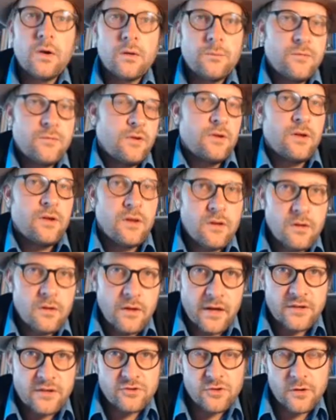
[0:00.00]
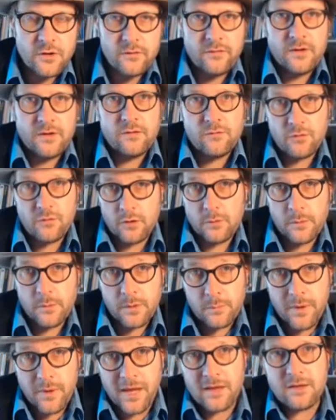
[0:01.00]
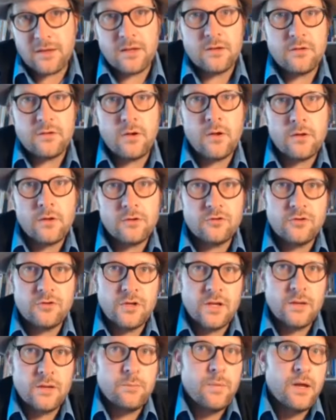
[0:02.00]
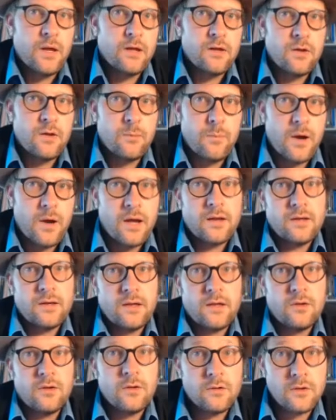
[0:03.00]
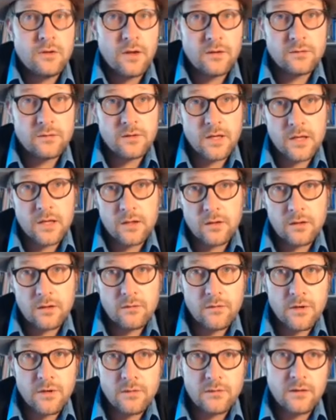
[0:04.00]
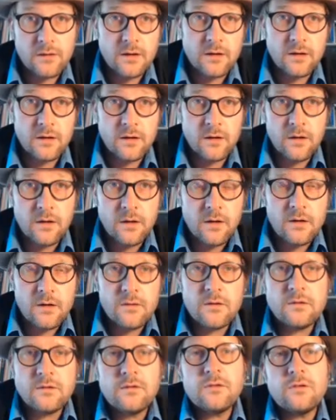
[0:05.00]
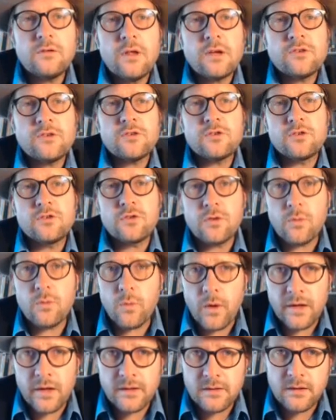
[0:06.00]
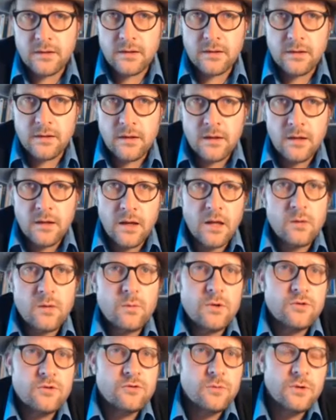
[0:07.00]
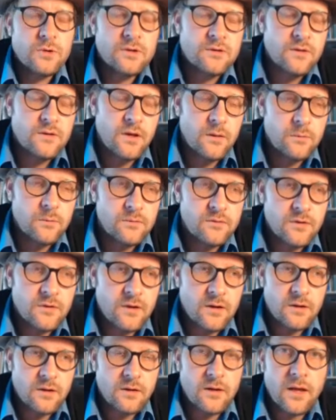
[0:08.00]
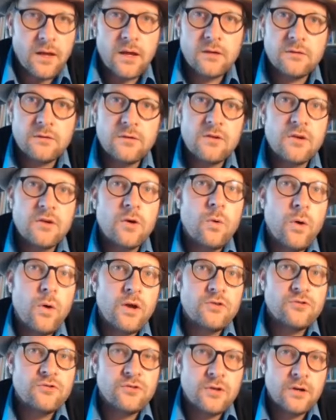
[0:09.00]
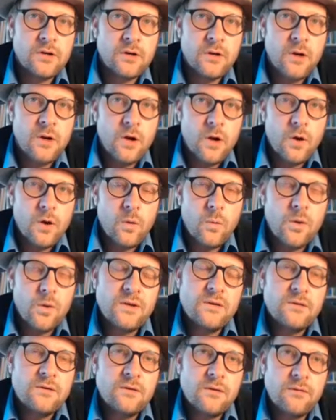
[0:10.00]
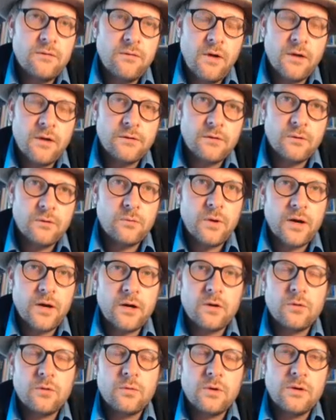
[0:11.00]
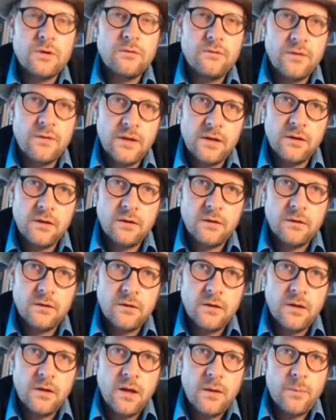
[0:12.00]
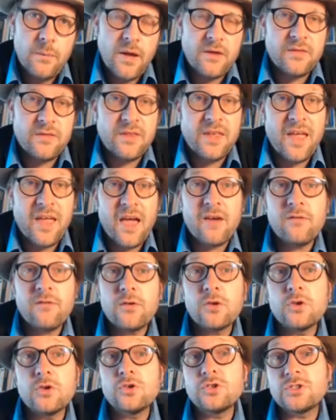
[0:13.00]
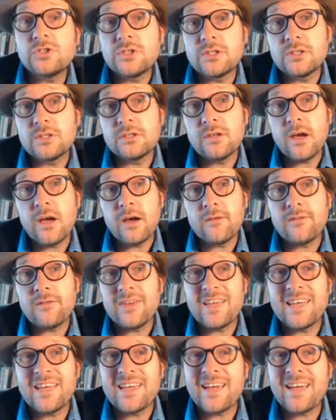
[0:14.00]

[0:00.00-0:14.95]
Welcome to another lecture of Invertebrate Paleontology and Paleobotany at Utah State University. This is lecture 20, in which we'll attempt to answer the question, what does the fossil record reveal about the evolution of